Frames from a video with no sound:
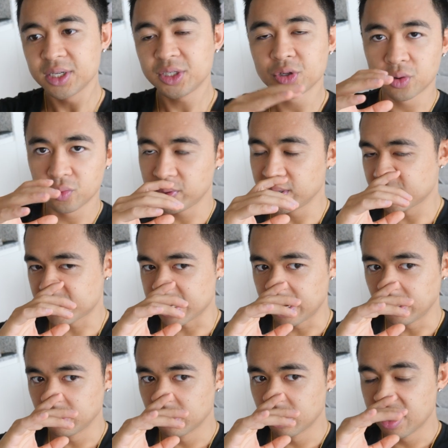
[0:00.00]
Digital real
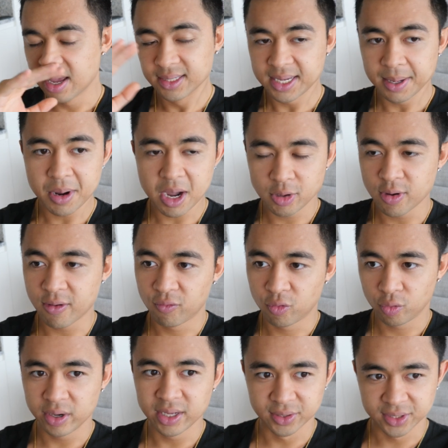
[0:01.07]
estate, same how you have
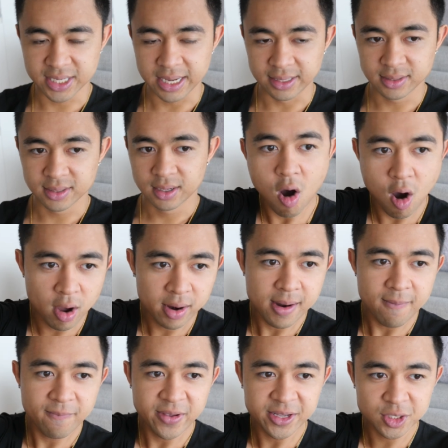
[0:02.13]
real estate on
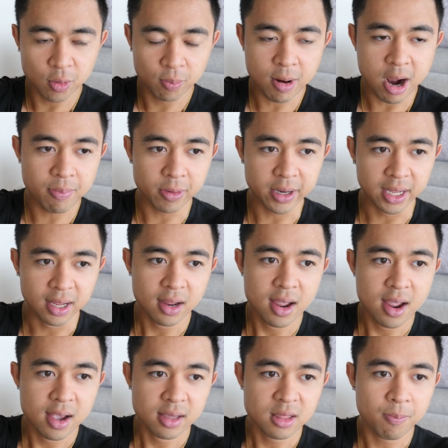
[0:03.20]
physical property.
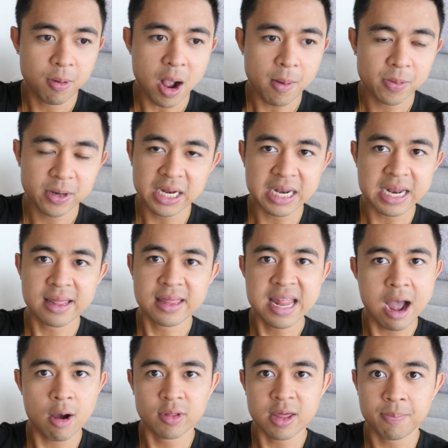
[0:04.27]
The property
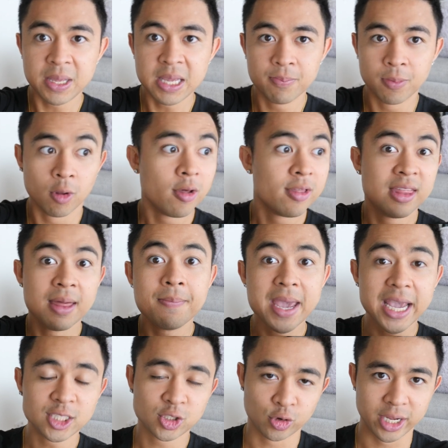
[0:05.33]
now that people, the
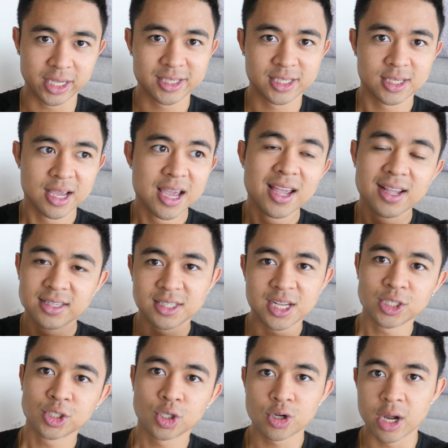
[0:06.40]
matrix, is
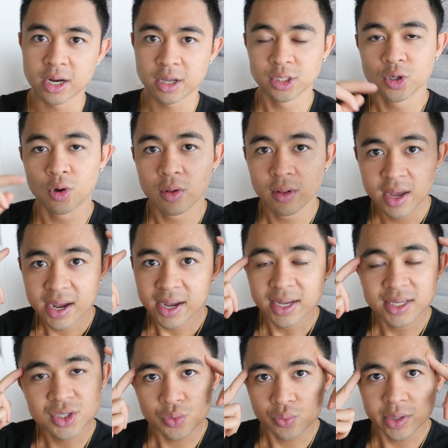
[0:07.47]
essentially trying to control
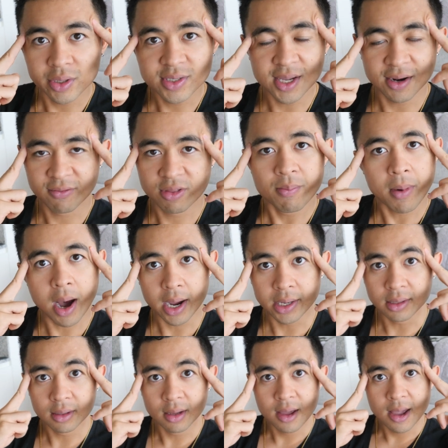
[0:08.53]
is the real estate of the
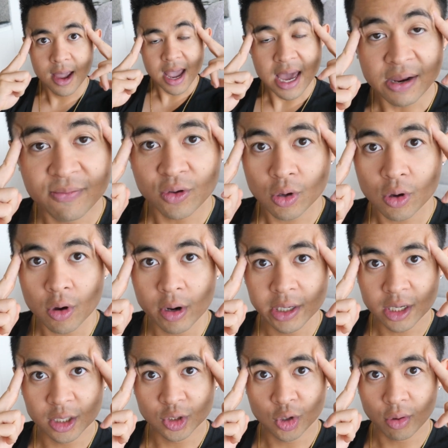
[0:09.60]
mind. And if you could go ahead
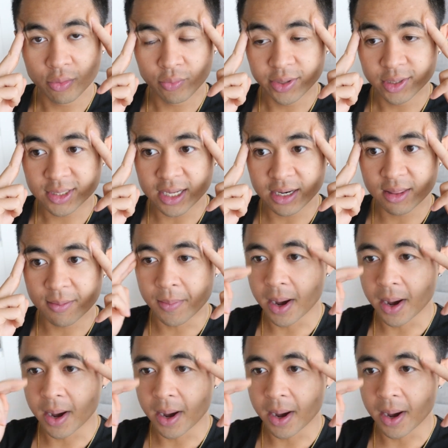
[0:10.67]
and control the real estate of the